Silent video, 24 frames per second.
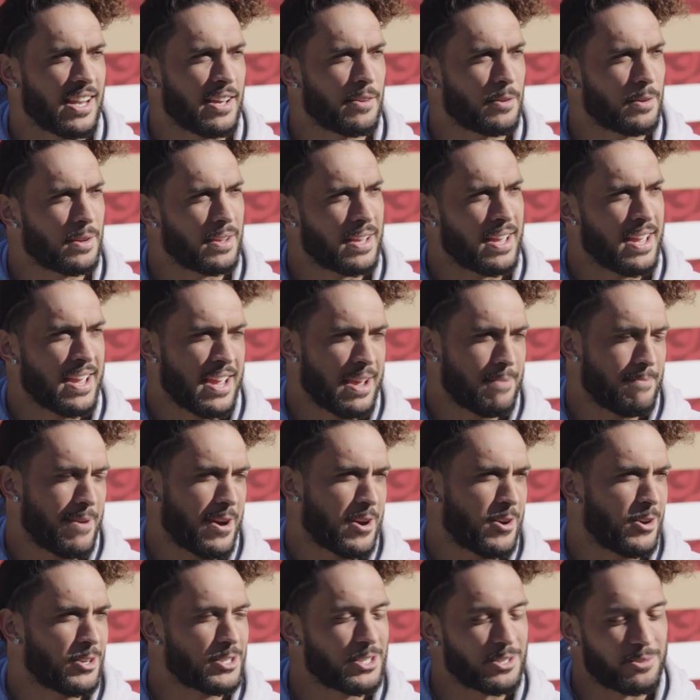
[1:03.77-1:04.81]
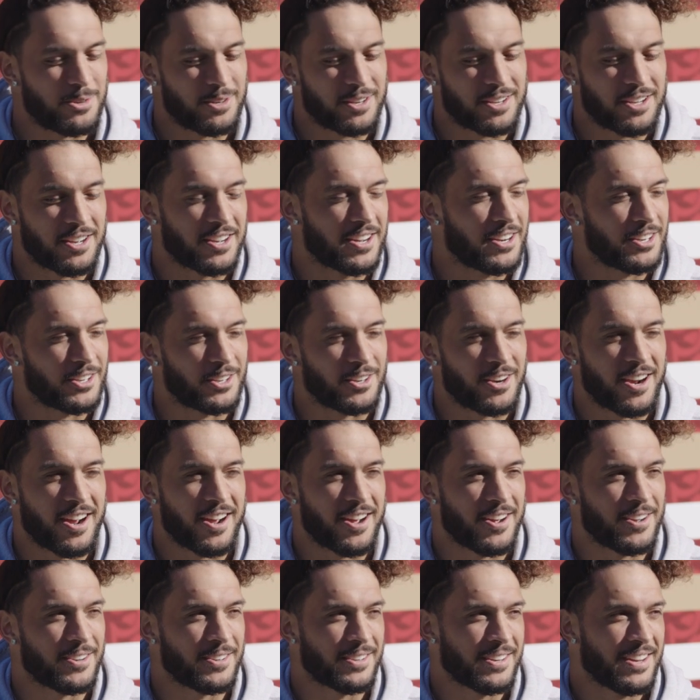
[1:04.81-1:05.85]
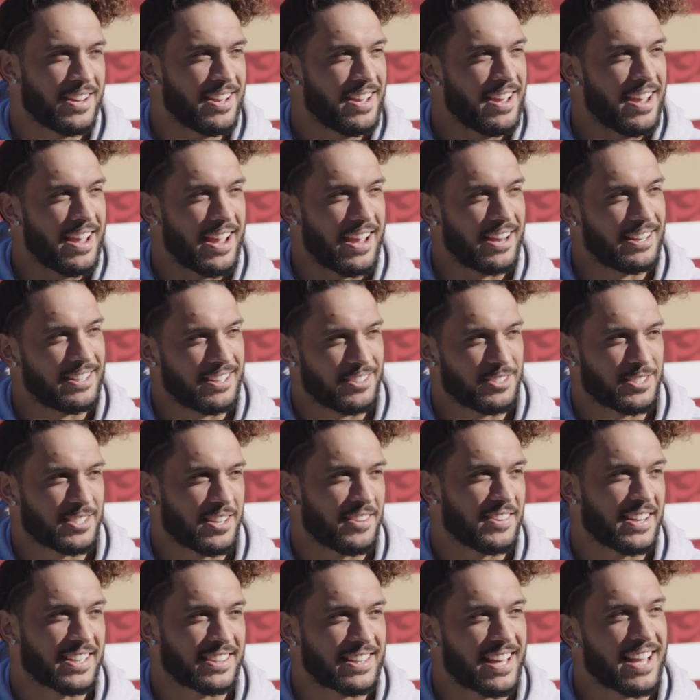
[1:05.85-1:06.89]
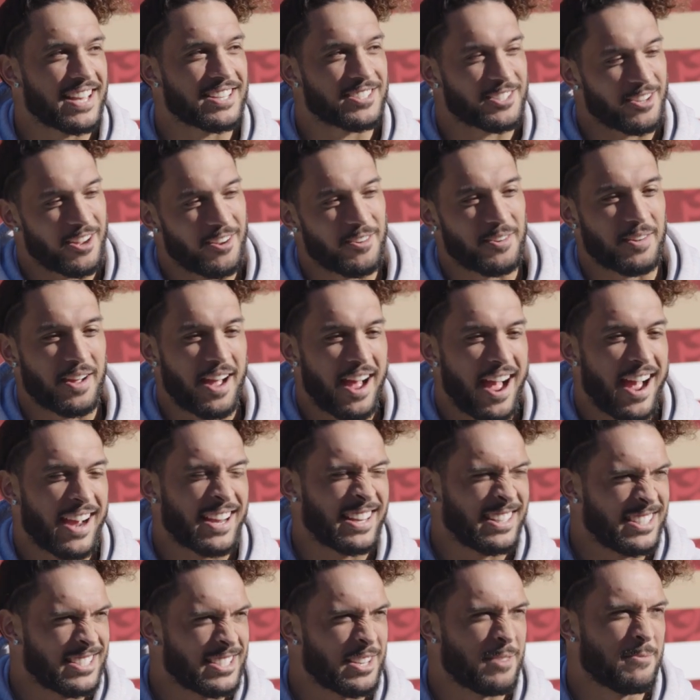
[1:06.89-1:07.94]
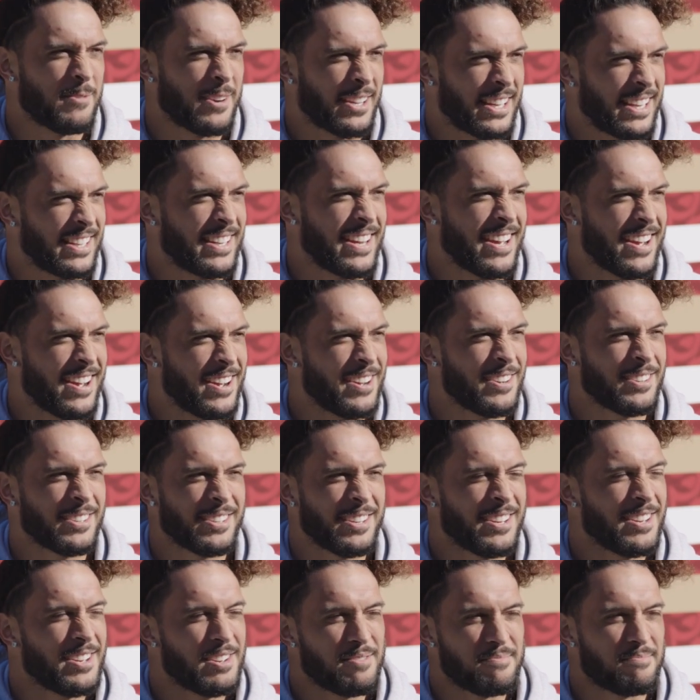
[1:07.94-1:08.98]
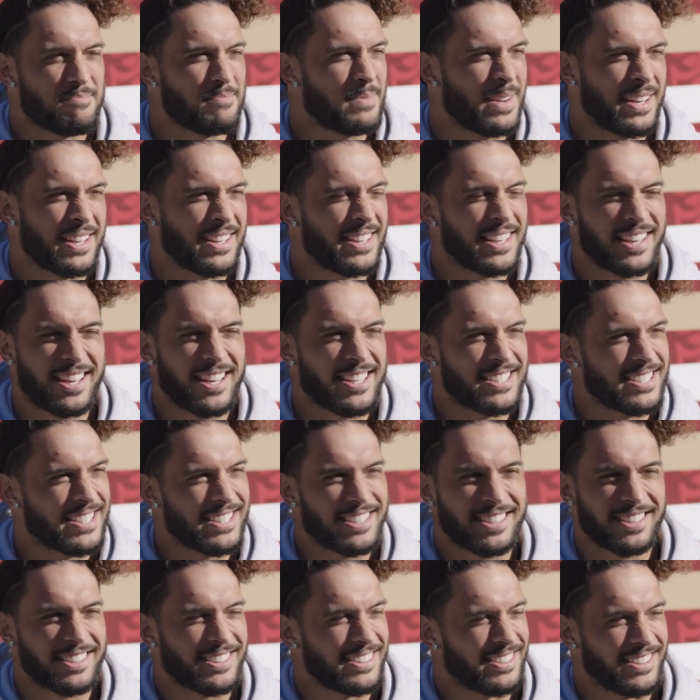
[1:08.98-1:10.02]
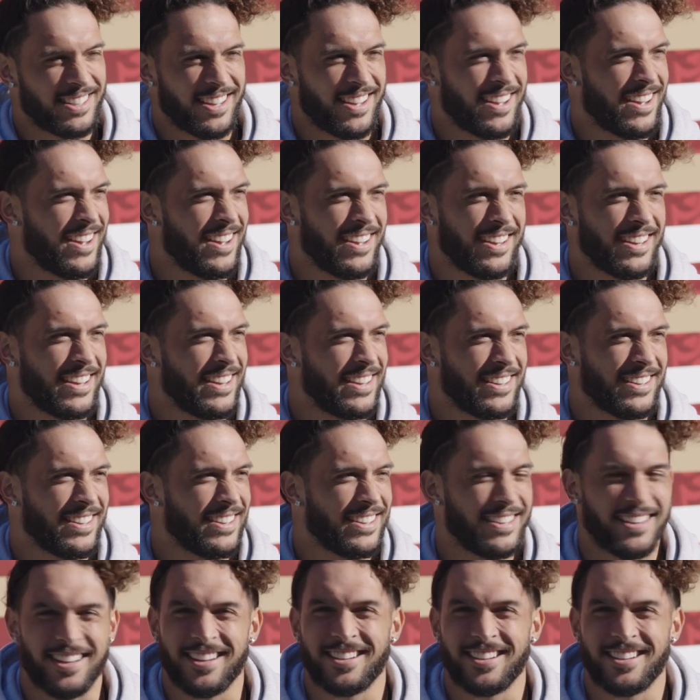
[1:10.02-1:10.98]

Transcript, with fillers: Like my culture will cook on the ground and do stuff like that. So I, I can somewhat get down. Okay. But in the kitchen, nah, uh, not so much.